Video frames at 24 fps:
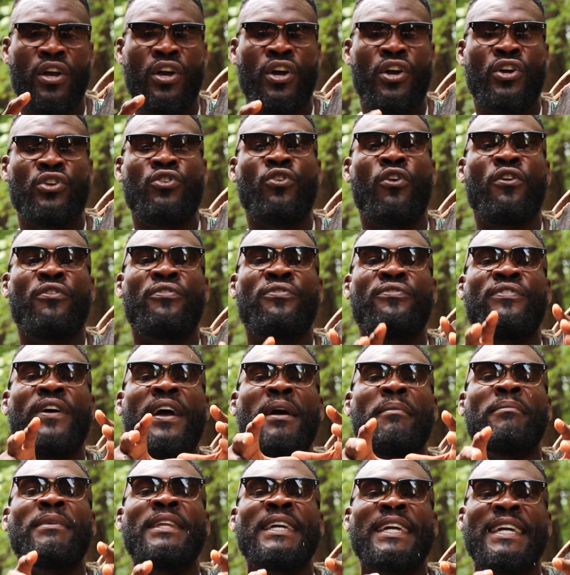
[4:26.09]
Your
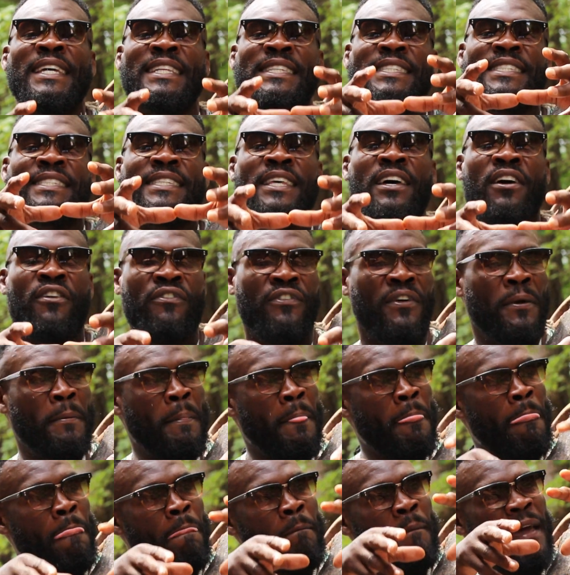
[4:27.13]
family itself
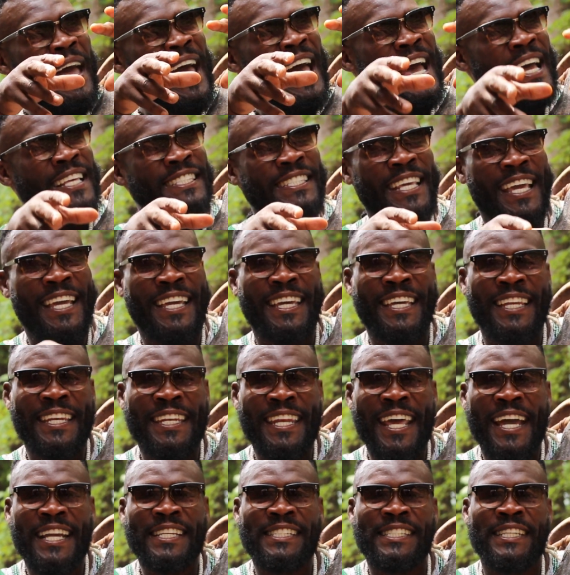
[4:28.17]
has a
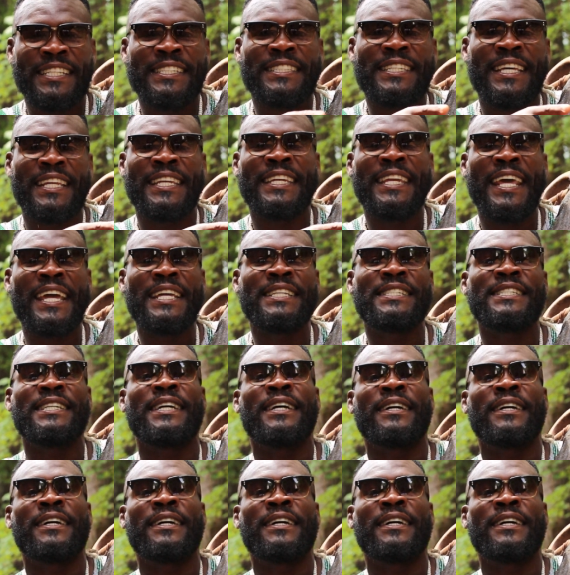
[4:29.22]
connection to nature.